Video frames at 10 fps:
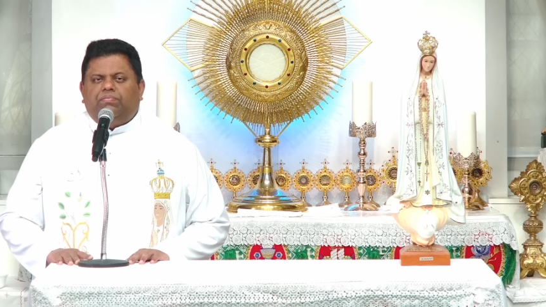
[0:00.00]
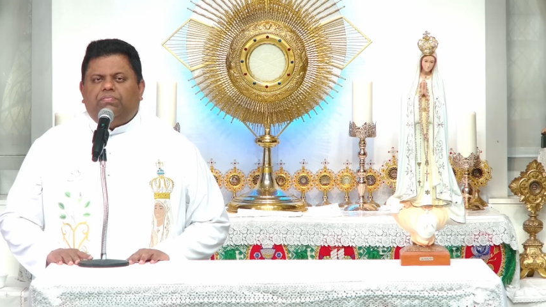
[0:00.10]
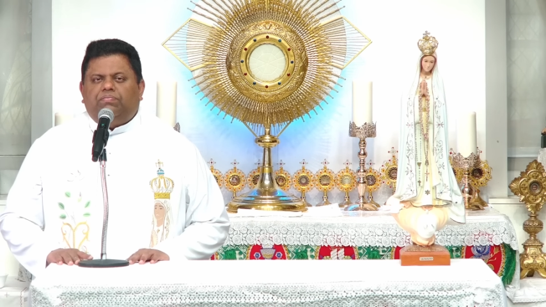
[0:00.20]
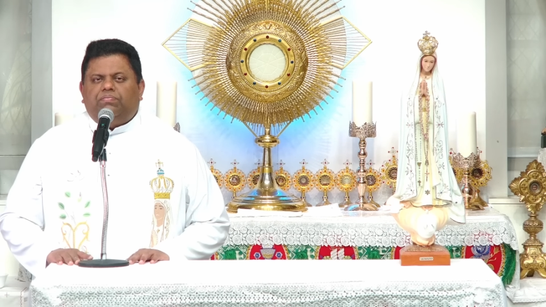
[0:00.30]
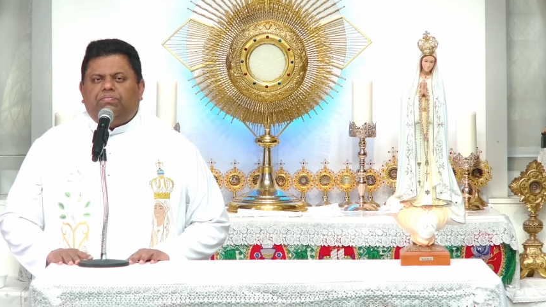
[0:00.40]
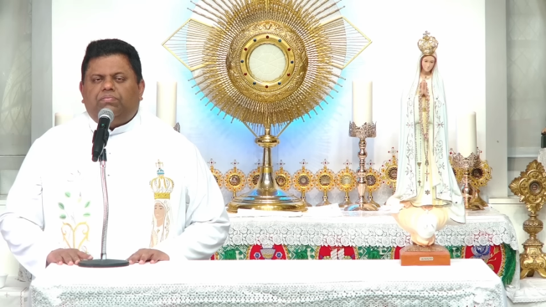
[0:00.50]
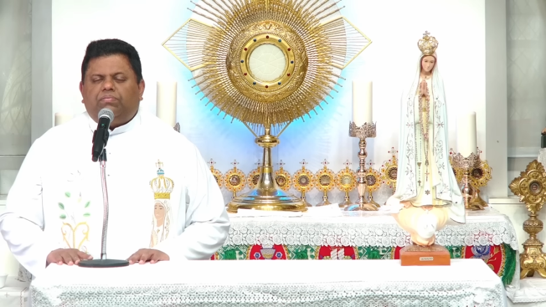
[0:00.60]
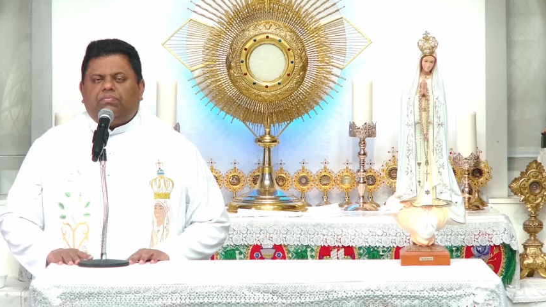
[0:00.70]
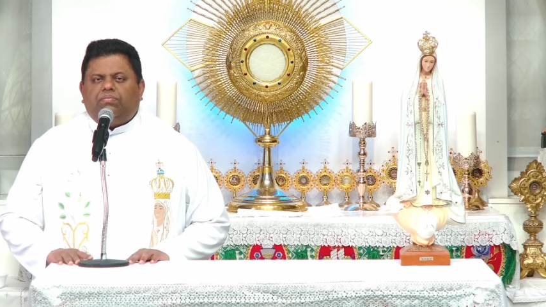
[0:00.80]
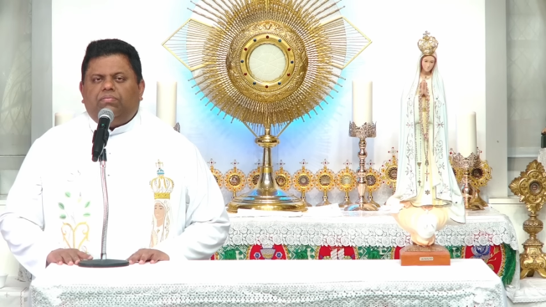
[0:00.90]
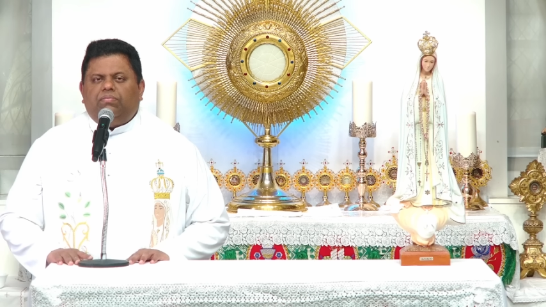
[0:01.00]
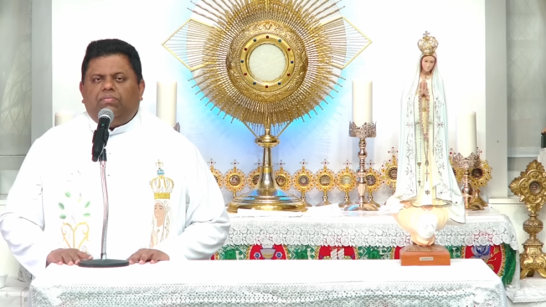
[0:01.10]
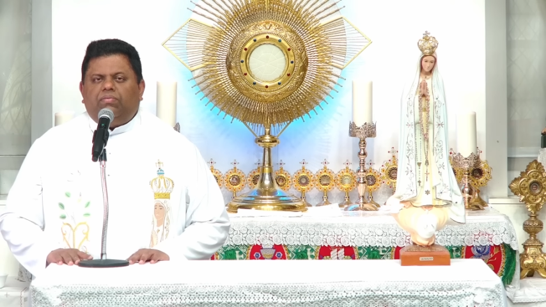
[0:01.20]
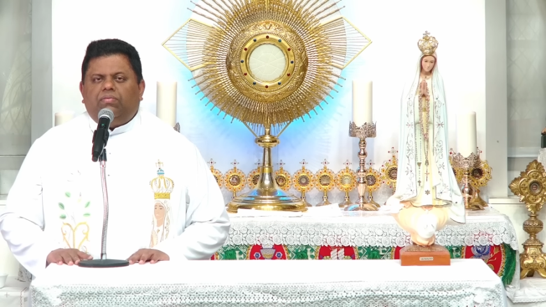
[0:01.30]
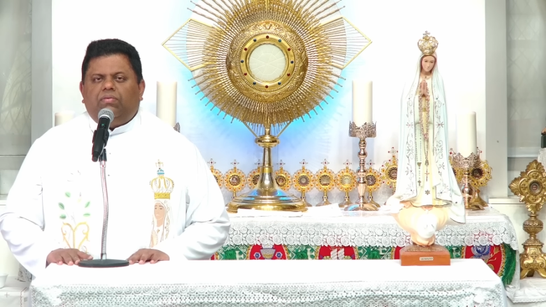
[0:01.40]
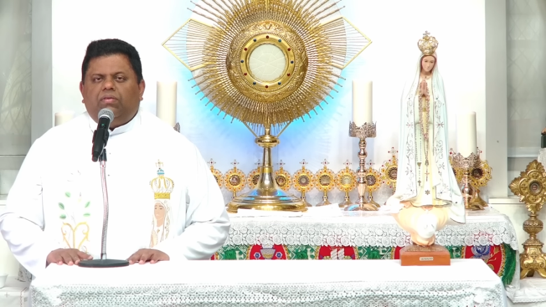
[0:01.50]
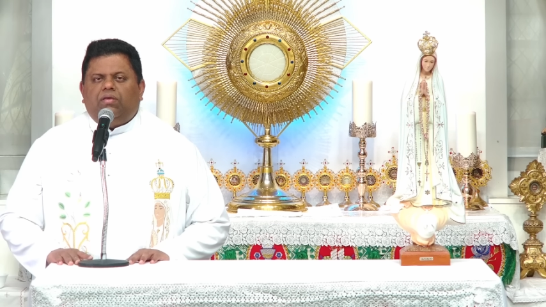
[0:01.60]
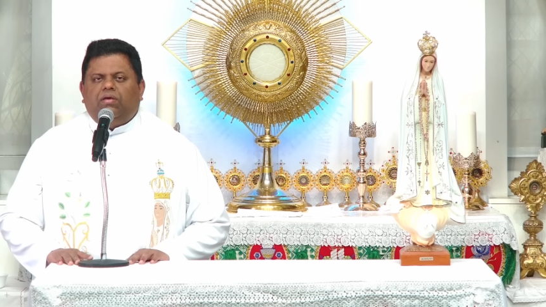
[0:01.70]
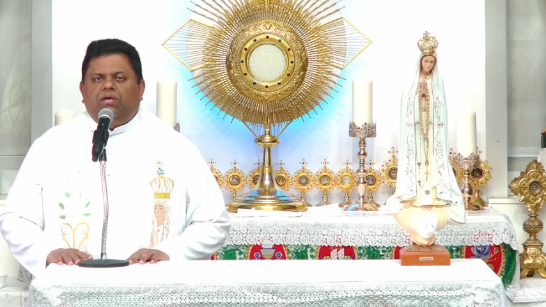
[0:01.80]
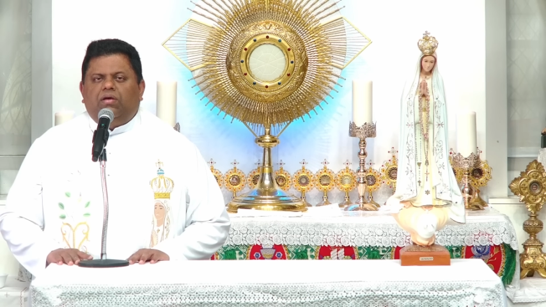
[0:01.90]

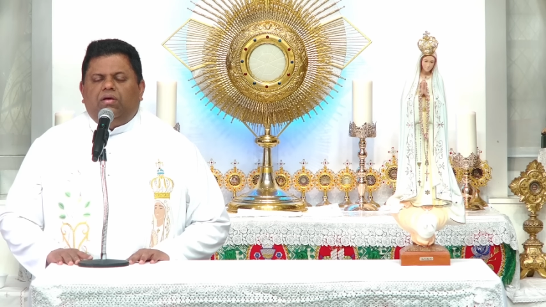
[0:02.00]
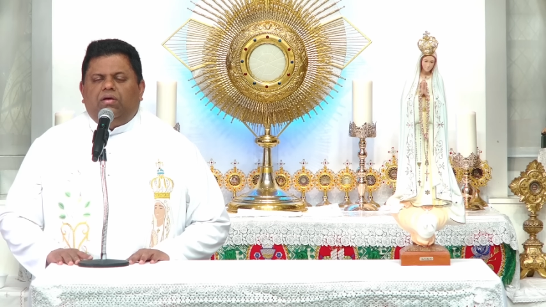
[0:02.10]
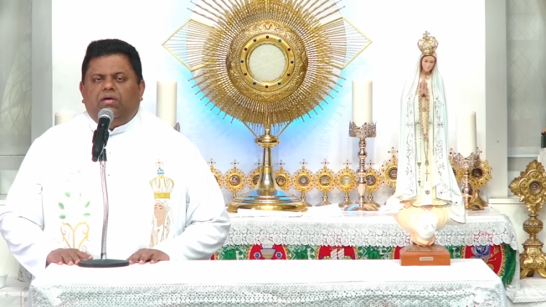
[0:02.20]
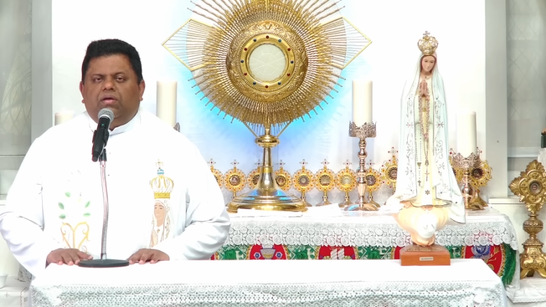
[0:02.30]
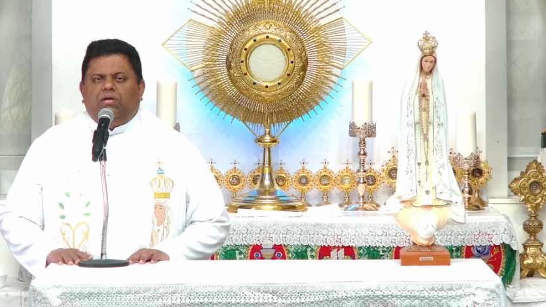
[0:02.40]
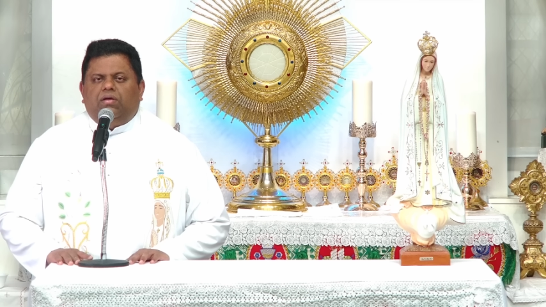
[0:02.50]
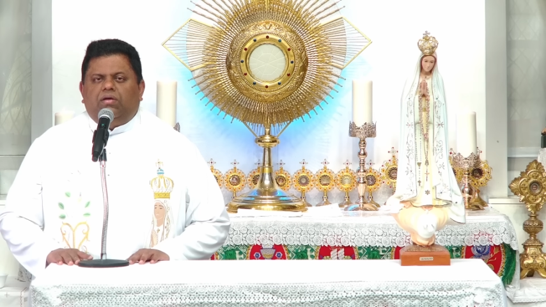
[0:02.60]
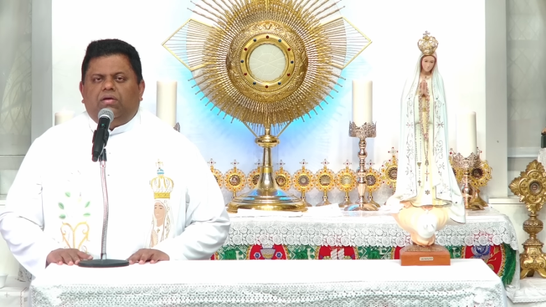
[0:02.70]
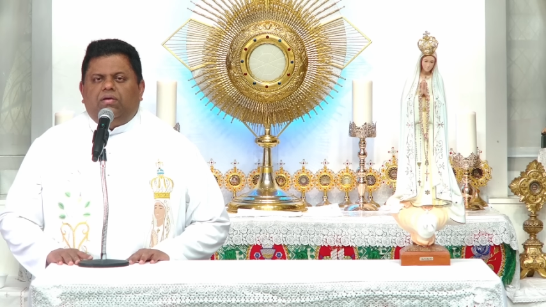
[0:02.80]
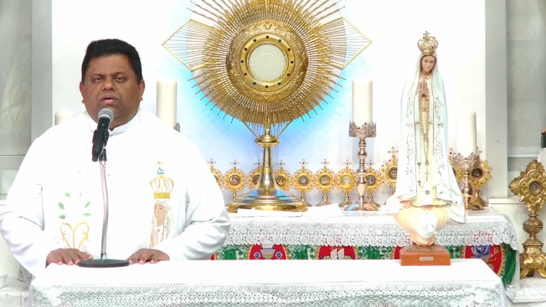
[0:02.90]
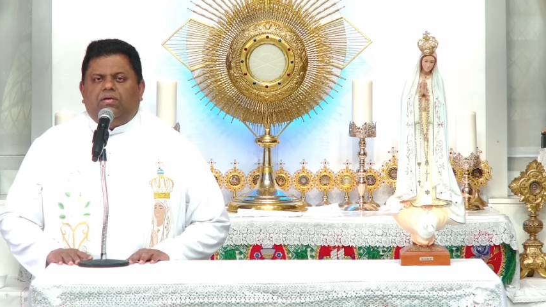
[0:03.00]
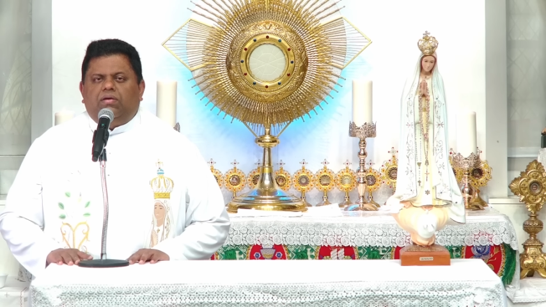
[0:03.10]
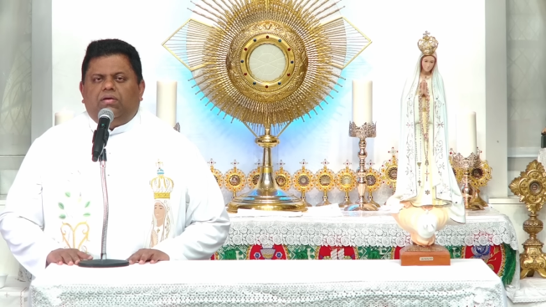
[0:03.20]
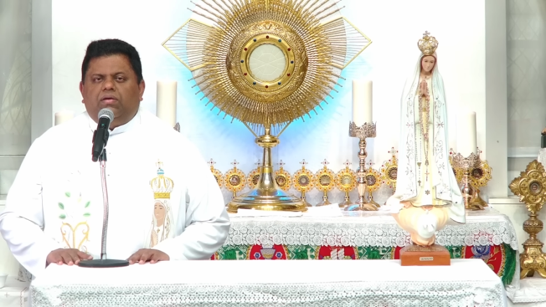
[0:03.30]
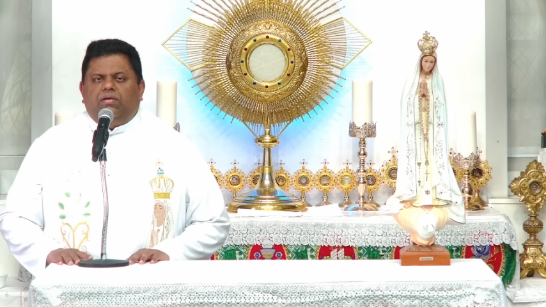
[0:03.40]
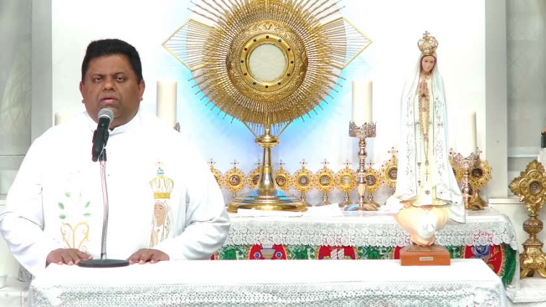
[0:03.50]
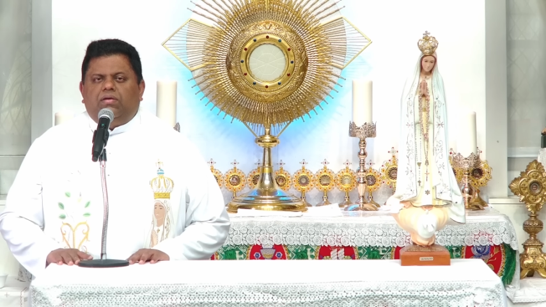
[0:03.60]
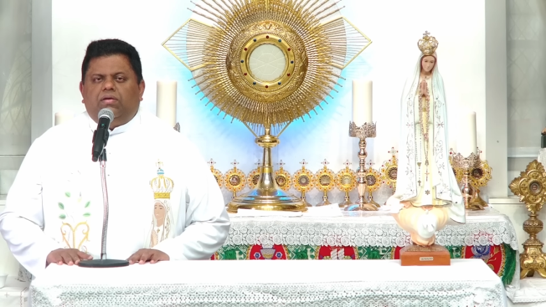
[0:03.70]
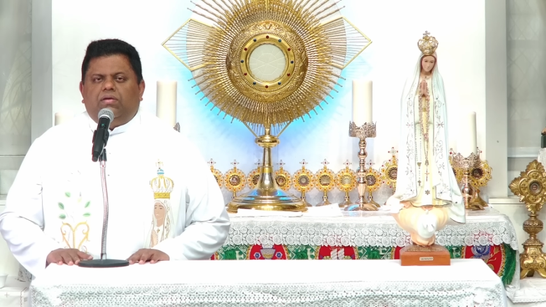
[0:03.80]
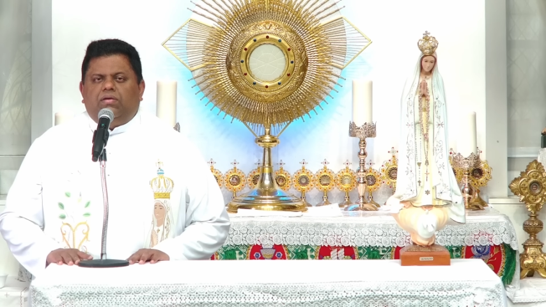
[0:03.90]

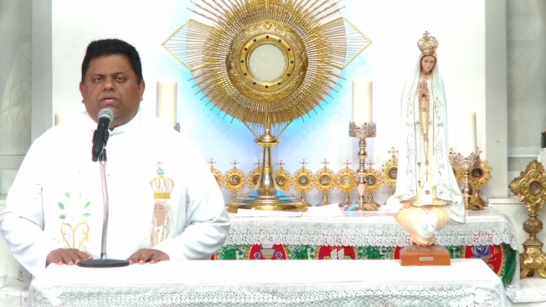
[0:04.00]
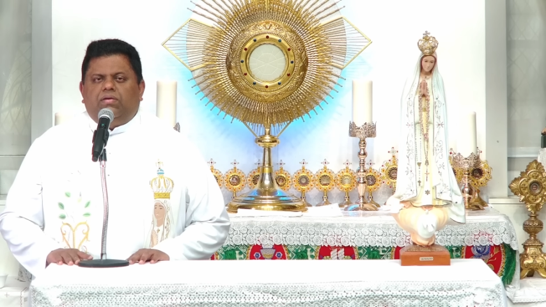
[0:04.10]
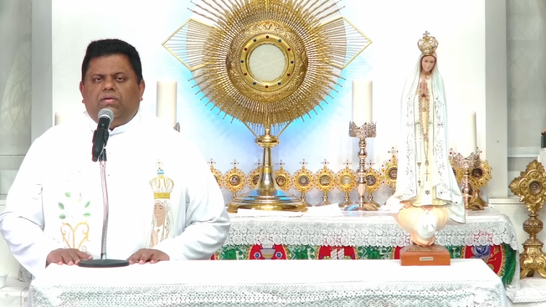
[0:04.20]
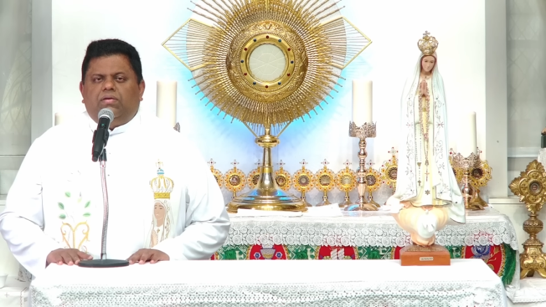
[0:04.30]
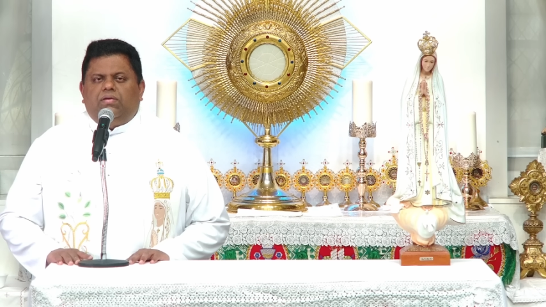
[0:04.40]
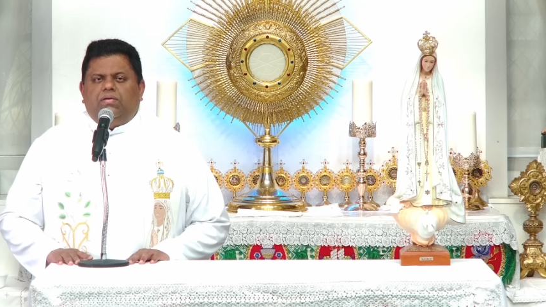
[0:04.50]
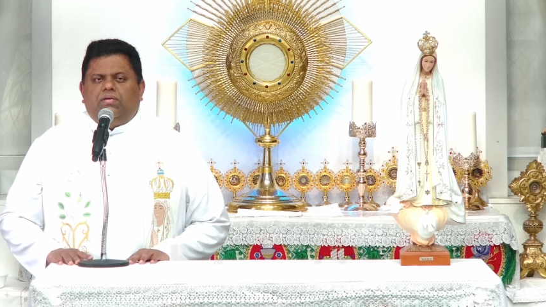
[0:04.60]
[no speech]